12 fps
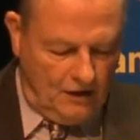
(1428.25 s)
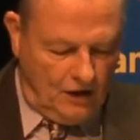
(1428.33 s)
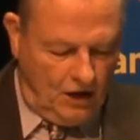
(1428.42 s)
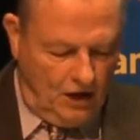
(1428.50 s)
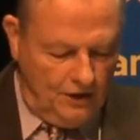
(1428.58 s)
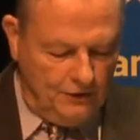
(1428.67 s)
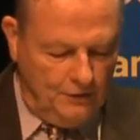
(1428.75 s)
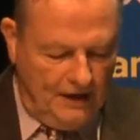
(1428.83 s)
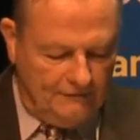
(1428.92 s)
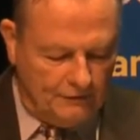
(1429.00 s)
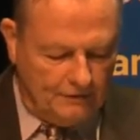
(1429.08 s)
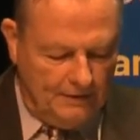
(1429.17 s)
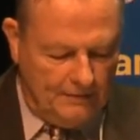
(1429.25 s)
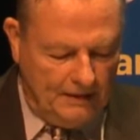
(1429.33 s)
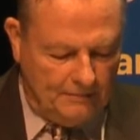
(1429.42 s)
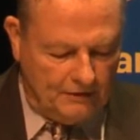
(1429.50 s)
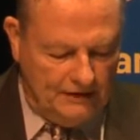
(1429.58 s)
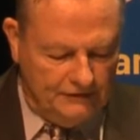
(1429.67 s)
All you have to
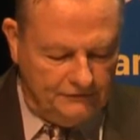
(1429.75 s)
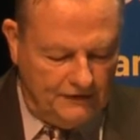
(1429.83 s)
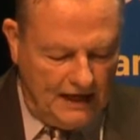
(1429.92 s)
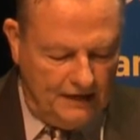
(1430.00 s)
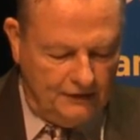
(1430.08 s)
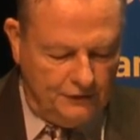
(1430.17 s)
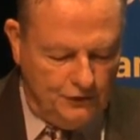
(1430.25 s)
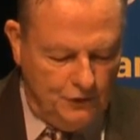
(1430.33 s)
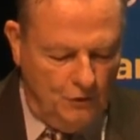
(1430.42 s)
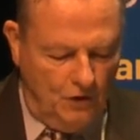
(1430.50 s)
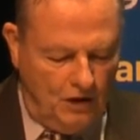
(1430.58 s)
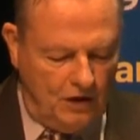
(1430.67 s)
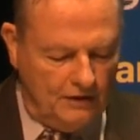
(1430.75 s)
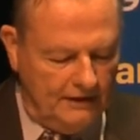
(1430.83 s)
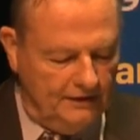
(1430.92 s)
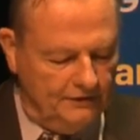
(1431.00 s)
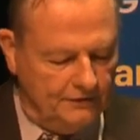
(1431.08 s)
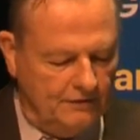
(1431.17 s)
remember is that you aren't
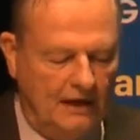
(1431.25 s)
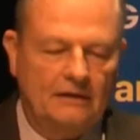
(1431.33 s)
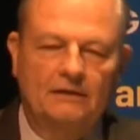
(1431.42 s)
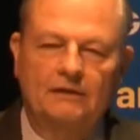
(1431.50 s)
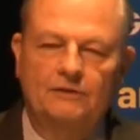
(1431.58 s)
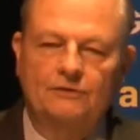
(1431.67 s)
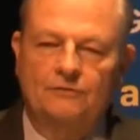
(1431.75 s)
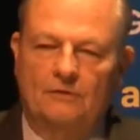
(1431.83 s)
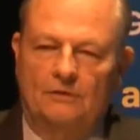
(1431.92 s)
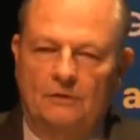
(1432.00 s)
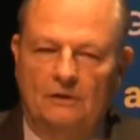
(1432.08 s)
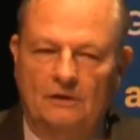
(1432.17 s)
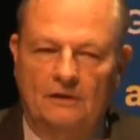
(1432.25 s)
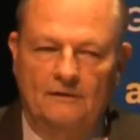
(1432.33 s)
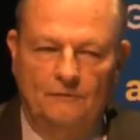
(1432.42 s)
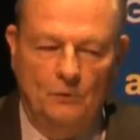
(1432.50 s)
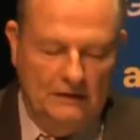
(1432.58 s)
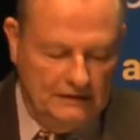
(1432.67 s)
in direct control of
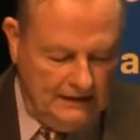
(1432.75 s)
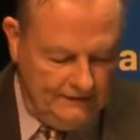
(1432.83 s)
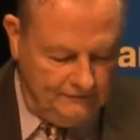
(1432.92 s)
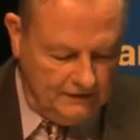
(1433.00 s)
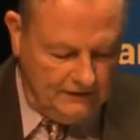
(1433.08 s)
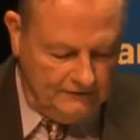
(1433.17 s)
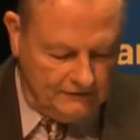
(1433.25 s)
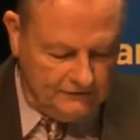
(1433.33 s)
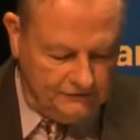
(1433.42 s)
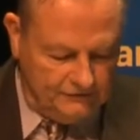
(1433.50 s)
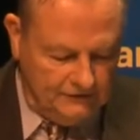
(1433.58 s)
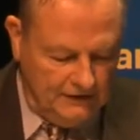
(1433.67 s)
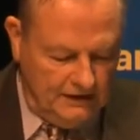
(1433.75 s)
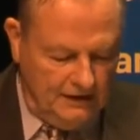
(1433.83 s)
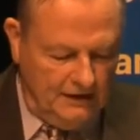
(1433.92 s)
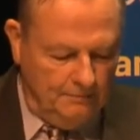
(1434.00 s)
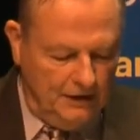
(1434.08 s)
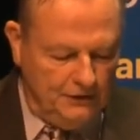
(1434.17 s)
what life delivers,
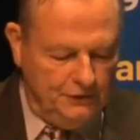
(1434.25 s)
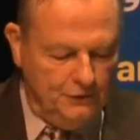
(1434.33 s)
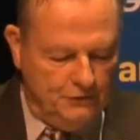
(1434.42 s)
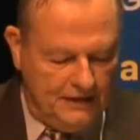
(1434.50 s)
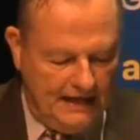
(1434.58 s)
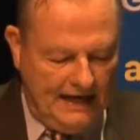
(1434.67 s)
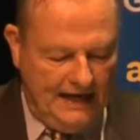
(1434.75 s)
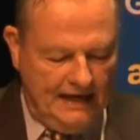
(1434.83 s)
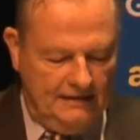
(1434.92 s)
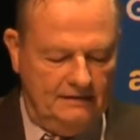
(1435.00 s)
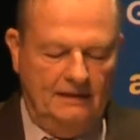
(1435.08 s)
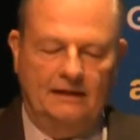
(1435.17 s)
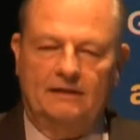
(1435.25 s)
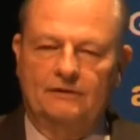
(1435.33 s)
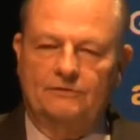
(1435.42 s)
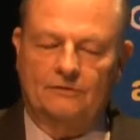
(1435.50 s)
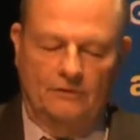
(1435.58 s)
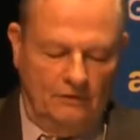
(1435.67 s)
but you can take
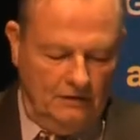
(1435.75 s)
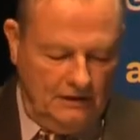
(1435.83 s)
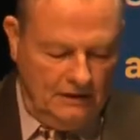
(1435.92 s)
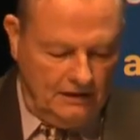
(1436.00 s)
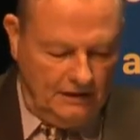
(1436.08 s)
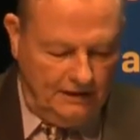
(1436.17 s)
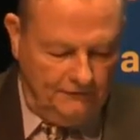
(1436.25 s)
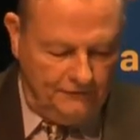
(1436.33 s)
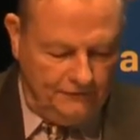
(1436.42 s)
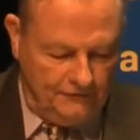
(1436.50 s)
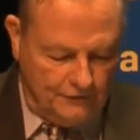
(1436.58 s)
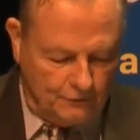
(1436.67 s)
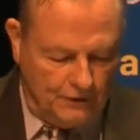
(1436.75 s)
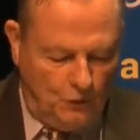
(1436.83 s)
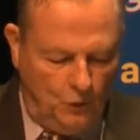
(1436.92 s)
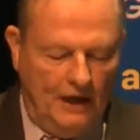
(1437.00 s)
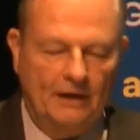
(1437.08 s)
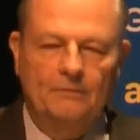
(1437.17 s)
control of the
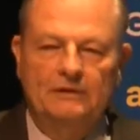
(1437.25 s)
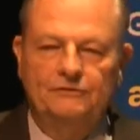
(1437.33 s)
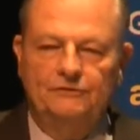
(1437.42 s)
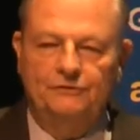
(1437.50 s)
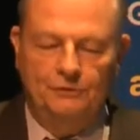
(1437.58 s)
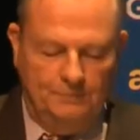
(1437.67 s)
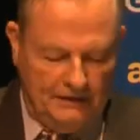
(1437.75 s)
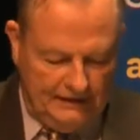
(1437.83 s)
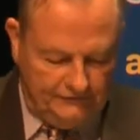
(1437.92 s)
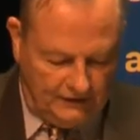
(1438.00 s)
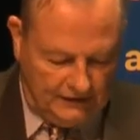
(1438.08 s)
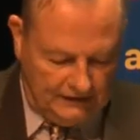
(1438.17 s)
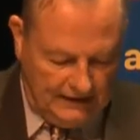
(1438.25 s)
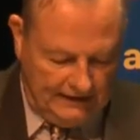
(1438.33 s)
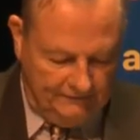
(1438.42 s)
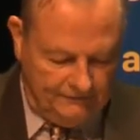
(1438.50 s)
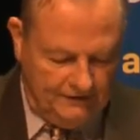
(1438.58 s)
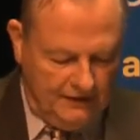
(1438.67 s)
requirements you place on life.
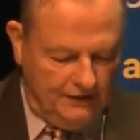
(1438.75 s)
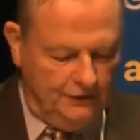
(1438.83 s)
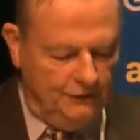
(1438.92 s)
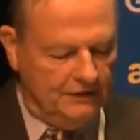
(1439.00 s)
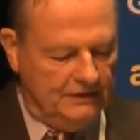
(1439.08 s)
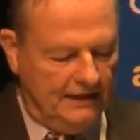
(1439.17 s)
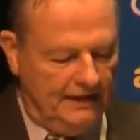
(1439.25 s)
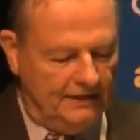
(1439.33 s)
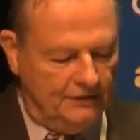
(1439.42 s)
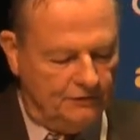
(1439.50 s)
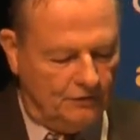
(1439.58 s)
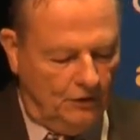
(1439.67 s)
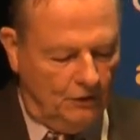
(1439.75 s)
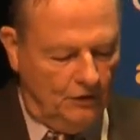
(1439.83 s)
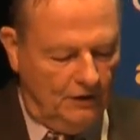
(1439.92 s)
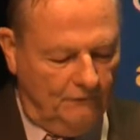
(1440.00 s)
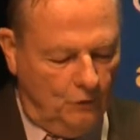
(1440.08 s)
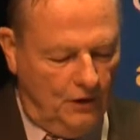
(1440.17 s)
You can take control
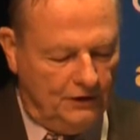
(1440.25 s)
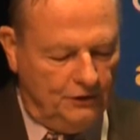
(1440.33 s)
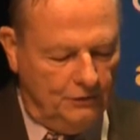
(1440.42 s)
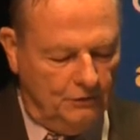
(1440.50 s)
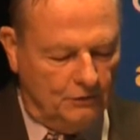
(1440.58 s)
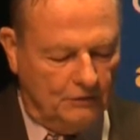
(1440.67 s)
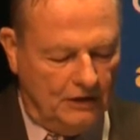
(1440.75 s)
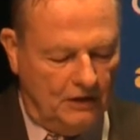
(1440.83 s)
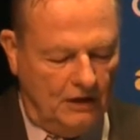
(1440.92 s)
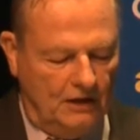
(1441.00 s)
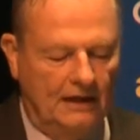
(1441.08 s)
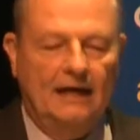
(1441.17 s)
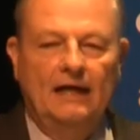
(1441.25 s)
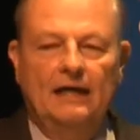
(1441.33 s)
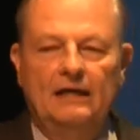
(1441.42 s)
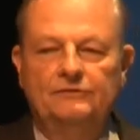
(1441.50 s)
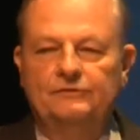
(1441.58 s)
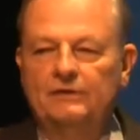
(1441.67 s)
what you will regard
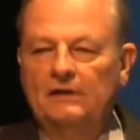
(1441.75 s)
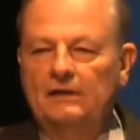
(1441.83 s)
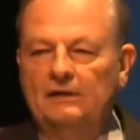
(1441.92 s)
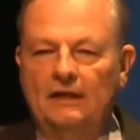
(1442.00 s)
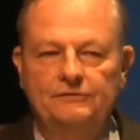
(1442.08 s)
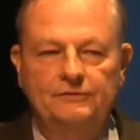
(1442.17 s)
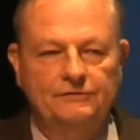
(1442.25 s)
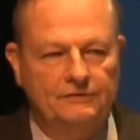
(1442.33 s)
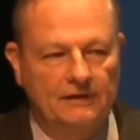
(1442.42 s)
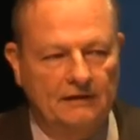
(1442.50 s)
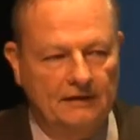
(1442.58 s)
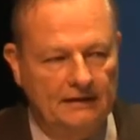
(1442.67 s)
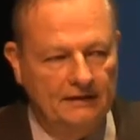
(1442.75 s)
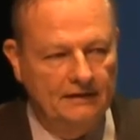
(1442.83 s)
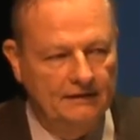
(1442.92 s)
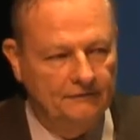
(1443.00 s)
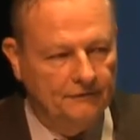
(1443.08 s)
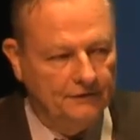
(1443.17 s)
as necessary
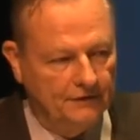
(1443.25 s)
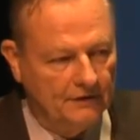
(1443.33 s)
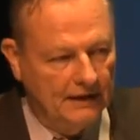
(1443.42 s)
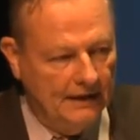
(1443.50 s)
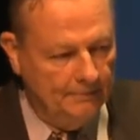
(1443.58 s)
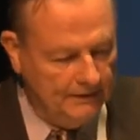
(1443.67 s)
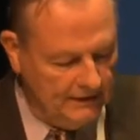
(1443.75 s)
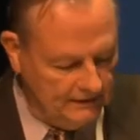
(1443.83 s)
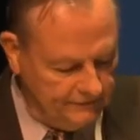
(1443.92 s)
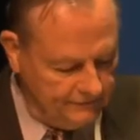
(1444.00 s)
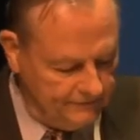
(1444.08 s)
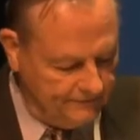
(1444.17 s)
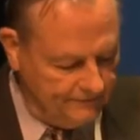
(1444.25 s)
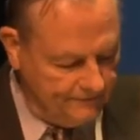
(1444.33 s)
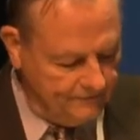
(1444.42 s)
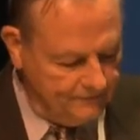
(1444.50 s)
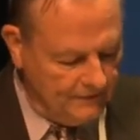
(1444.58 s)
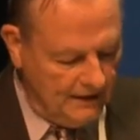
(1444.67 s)
for your happiness.
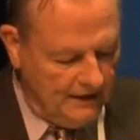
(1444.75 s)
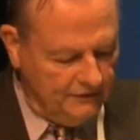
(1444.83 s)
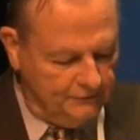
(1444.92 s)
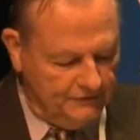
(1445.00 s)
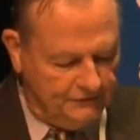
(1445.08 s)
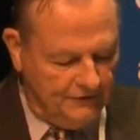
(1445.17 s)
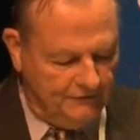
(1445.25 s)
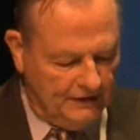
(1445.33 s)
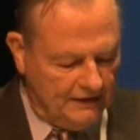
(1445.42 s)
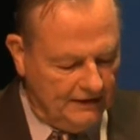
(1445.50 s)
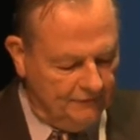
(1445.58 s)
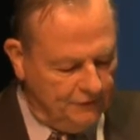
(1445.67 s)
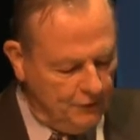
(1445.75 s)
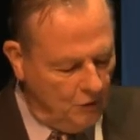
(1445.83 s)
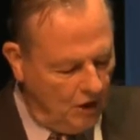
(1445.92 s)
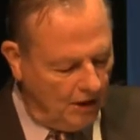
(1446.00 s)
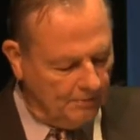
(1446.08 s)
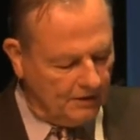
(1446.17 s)
Specifically, if you
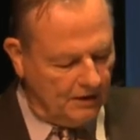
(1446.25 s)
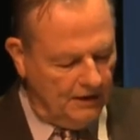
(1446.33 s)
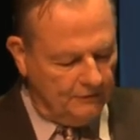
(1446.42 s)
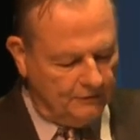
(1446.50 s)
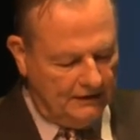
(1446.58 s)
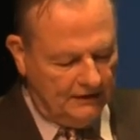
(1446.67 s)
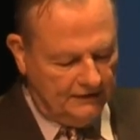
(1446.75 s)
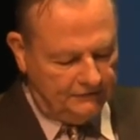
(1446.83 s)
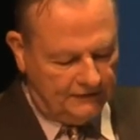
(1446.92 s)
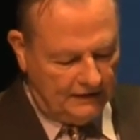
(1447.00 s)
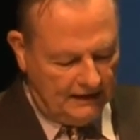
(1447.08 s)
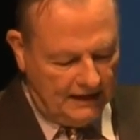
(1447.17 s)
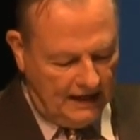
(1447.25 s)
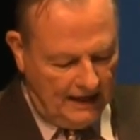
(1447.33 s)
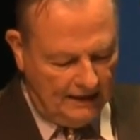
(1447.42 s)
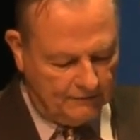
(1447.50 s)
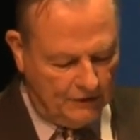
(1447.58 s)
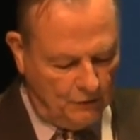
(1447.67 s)
harbor unrealistically high
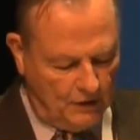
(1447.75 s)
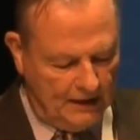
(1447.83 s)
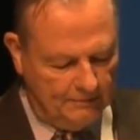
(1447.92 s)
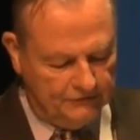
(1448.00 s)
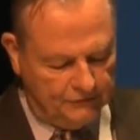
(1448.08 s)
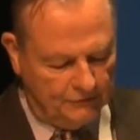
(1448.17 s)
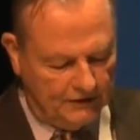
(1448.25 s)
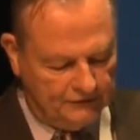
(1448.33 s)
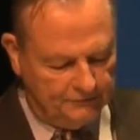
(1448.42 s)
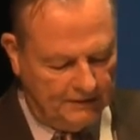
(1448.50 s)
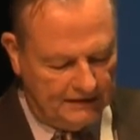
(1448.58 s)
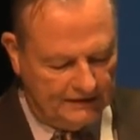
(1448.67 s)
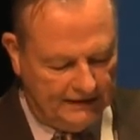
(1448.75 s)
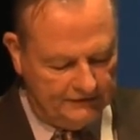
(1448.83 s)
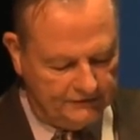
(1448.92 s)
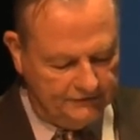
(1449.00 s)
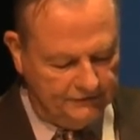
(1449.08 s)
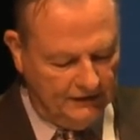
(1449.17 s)
requirements or
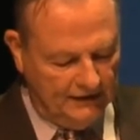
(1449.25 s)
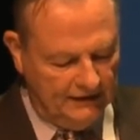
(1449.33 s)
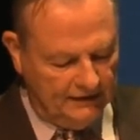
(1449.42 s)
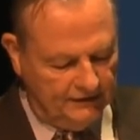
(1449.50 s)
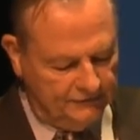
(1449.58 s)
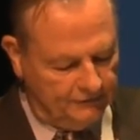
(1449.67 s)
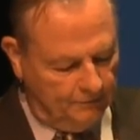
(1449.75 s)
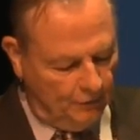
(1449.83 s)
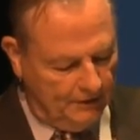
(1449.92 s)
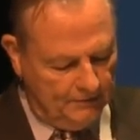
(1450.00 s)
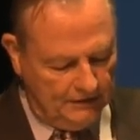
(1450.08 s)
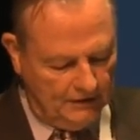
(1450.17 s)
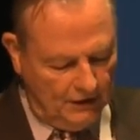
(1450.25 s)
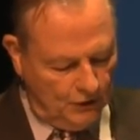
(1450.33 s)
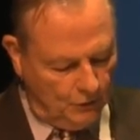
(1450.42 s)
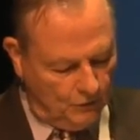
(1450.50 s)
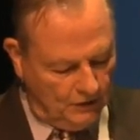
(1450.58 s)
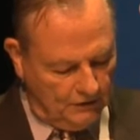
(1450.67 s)
expectations, disappointment
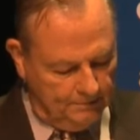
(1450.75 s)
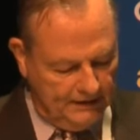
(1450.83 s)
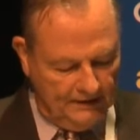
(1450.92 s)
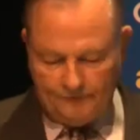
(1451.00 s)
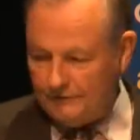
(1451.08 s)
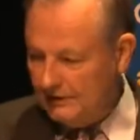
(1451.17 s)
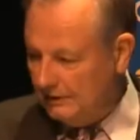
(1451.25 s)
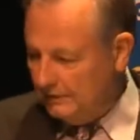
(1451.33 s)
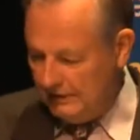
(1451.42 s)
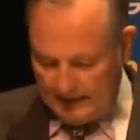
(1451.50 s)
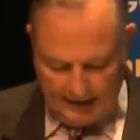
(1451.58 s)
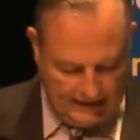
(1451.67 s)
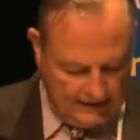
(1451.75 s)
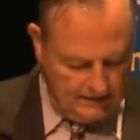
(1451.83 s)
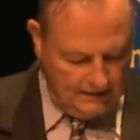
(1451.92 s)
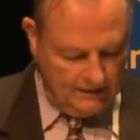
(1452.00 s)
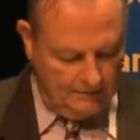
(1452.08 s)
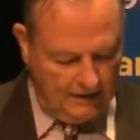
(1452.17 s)
will be a frequent and
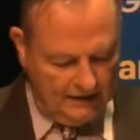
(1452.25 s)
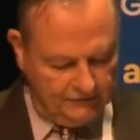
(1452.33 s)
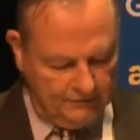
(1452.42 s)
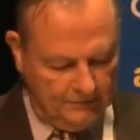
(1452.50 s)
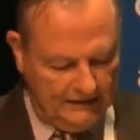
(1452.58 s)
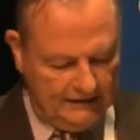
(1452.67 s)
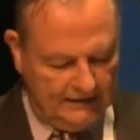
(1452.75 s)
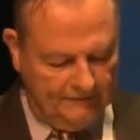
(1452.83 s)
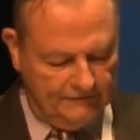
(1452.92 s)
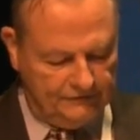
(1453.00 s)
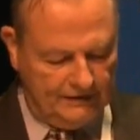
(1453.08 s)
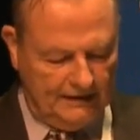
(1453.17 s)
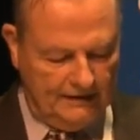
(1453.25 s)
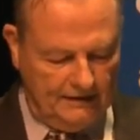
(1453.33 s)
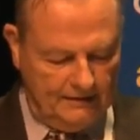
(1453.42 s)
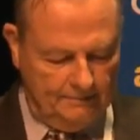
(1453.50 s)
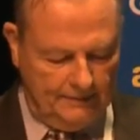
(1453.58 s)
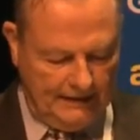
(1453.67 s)
possibly devastating
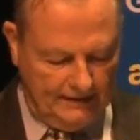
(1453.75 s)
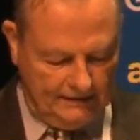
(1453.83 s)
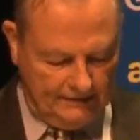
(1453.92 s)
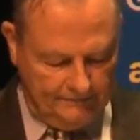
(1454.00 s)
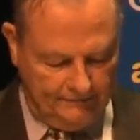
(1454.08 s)
companion.